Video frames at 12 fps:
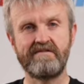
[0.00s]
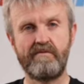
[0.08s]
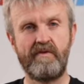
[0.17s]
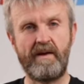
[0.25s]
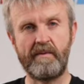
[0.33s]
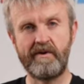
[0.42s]

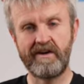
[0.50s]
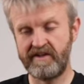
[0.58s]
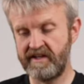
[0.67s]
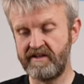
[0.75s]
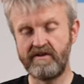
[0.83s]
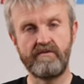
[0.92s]
flapping around at
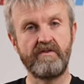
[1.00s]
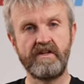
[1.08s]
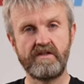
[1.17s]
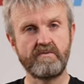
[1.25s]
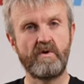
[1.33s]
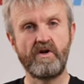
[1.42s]
the end of the
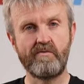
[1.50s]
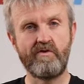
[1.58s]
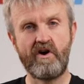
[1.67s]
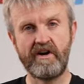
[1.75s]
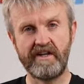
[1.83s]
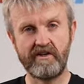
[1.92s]
fingers while you're
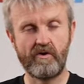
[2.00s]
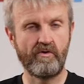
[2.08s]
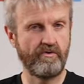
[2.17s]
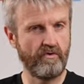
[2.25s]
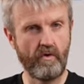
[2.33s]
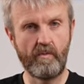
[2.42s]
riding
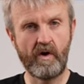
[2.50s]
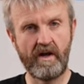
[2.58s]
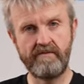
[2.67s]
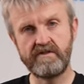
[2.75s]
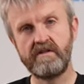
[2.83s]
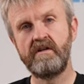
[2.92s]
on normal
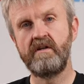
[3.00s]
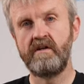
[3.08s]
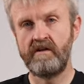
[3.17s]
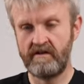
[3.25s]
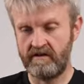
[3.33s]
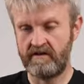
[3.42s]
gloves,
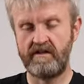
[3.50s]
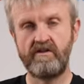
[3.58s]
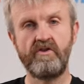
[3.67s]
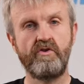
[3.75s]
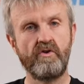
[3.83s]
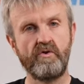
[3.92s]

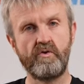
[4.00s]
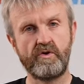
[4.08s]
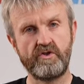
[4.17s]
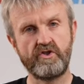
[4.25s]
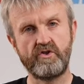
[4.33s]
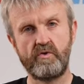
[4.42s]
then you can order
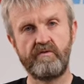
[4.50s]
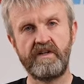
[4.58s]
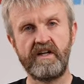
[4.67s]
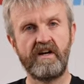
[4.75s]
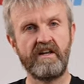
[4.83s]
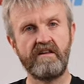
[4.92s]
the short
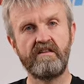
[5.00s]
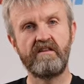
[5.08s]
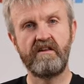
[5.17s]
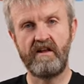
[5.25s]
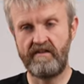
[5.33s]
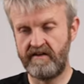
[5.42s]
finger length,
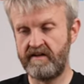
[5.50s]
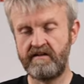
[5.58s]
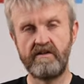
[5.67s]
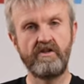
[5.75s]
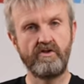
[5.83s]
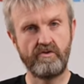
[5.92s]
and
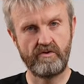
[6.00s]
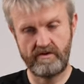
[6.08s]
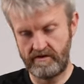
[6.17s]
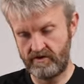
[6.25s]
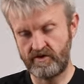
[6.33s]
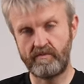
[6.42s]
then
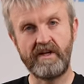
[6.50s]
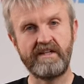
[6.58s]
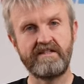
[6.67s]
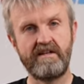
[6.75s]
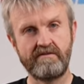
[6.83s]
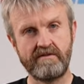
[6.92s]
it should bring
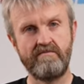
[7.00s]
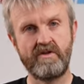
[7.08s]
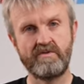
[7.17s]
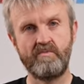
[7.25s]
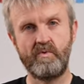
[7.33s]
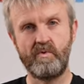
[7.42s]
it down to
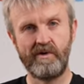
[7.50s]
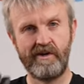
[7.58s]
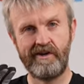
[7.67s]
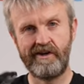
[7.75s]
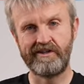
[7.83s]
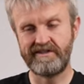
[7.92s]
much more
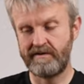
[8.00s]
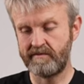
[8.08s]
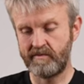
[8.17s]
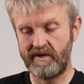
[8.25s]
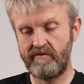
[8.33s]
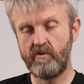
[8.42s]

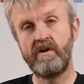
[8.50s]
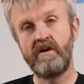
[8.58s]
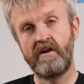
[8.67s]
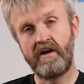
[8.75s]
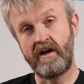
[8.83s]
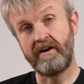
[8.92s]
acceptable level.
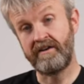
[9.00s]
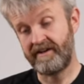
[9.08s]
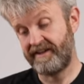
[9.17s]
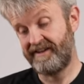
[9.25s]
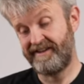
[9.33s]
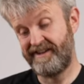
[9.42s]

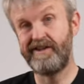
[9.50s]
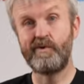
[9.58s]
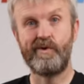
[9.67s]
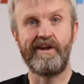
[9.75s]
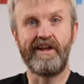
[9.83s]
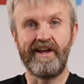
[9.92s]
And
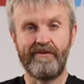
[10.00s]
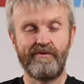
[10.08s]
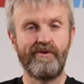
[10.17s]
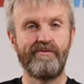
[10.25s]
equally, if you